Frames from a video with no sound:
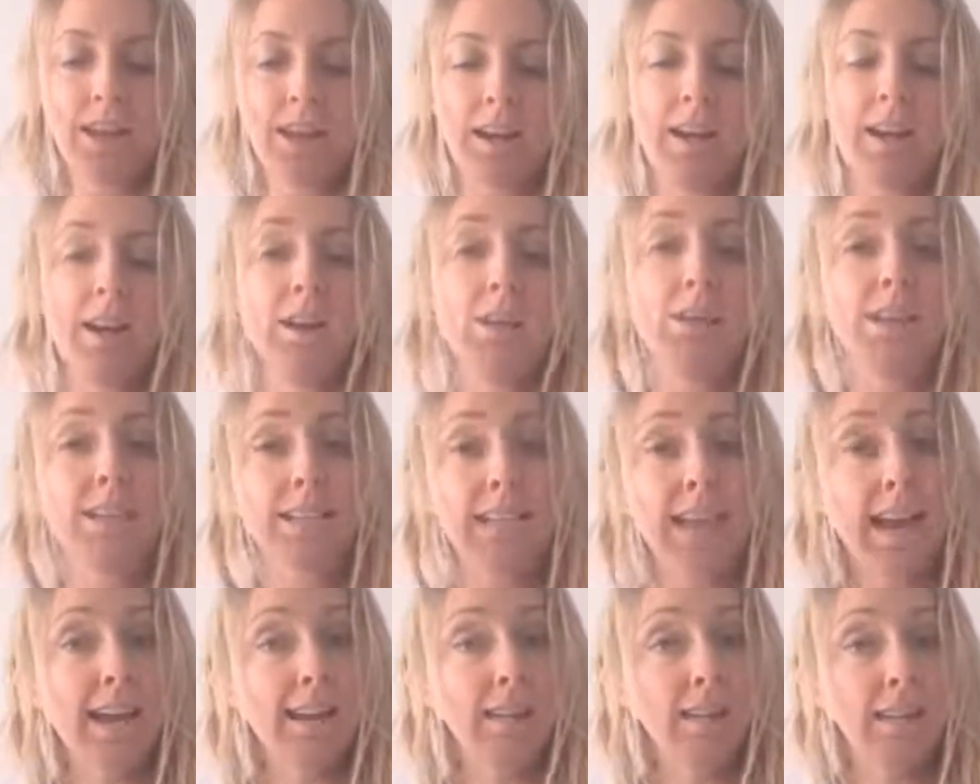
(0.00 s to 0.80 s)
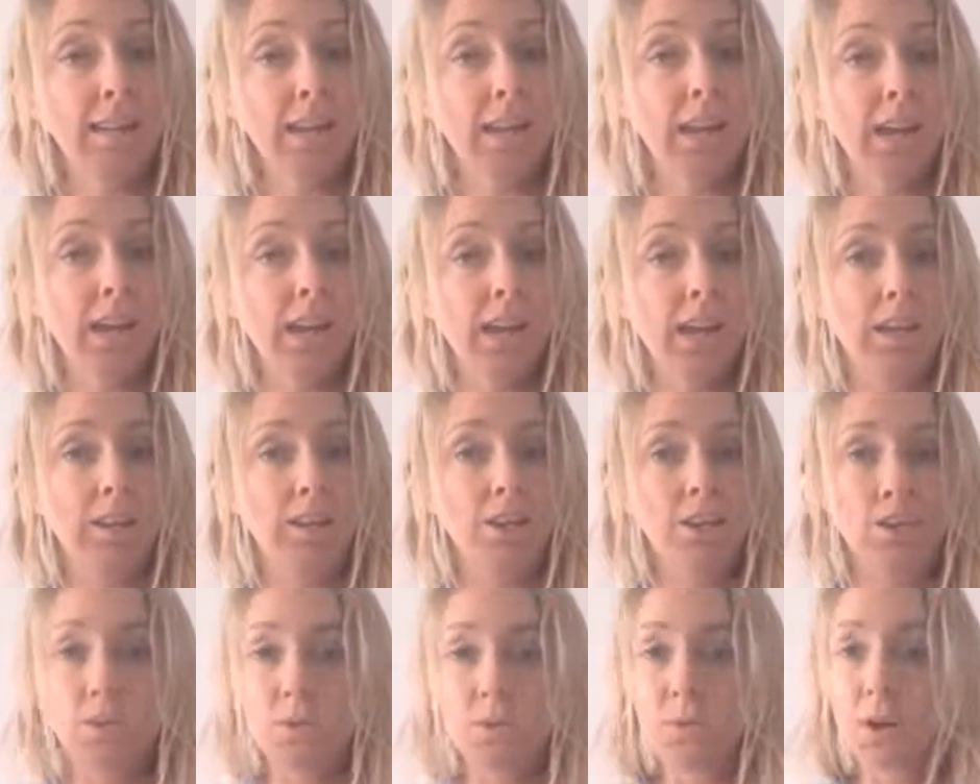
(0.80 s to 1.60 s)
And I always ask the
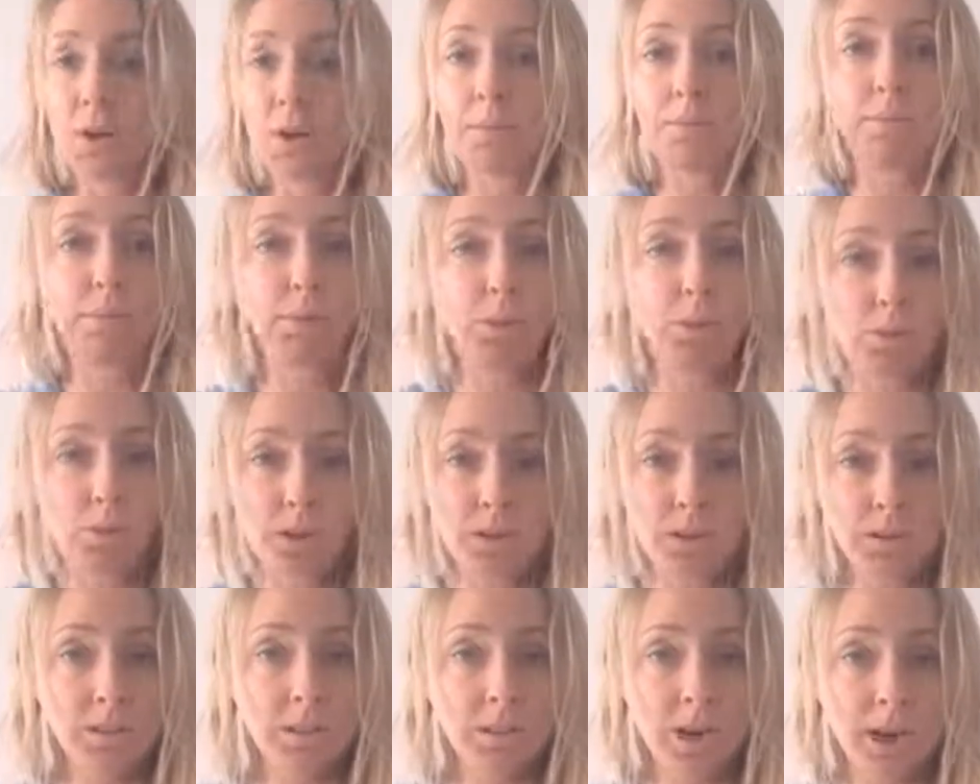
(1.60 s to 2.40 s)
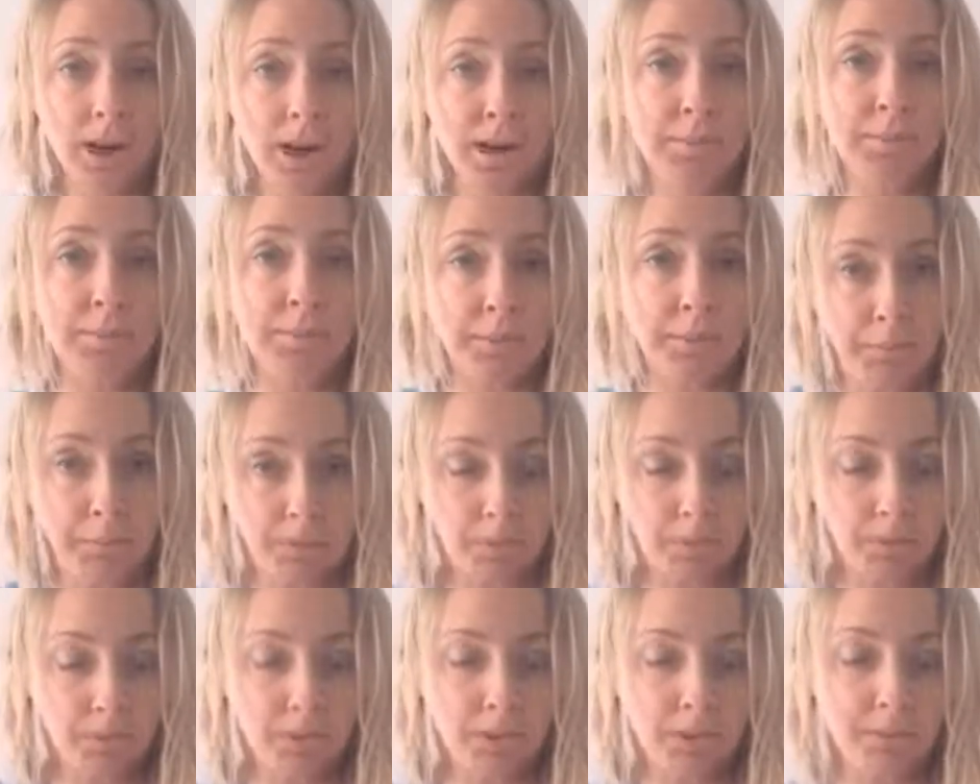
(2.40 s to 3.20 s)
kids, do you want blue on top or
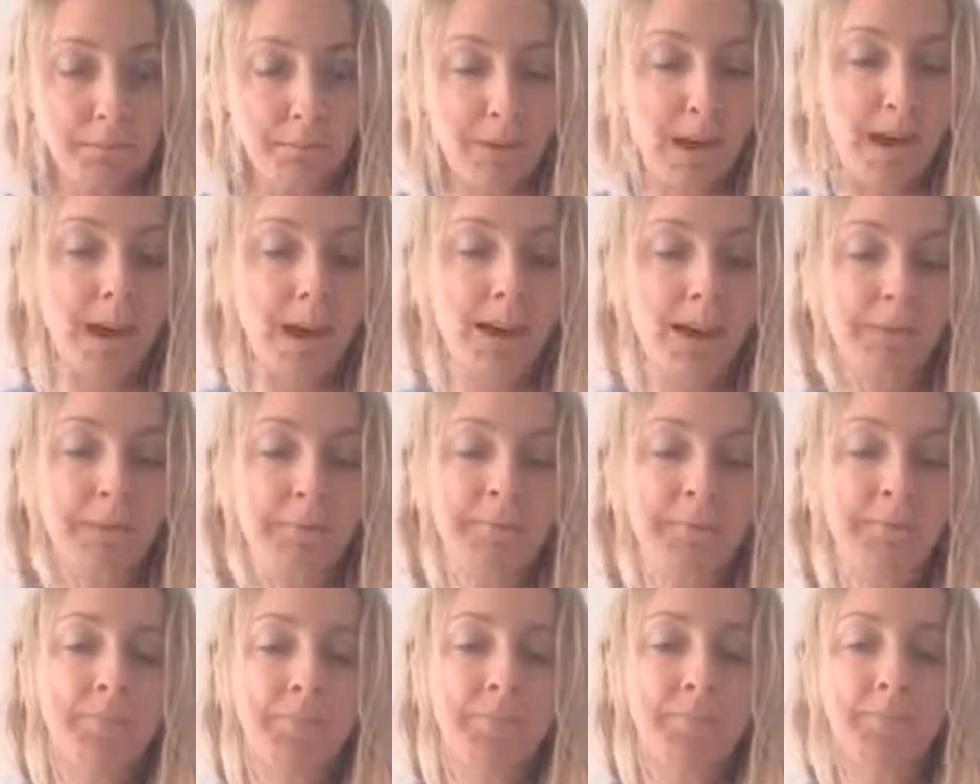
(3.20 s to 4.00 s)
blue on the bottom?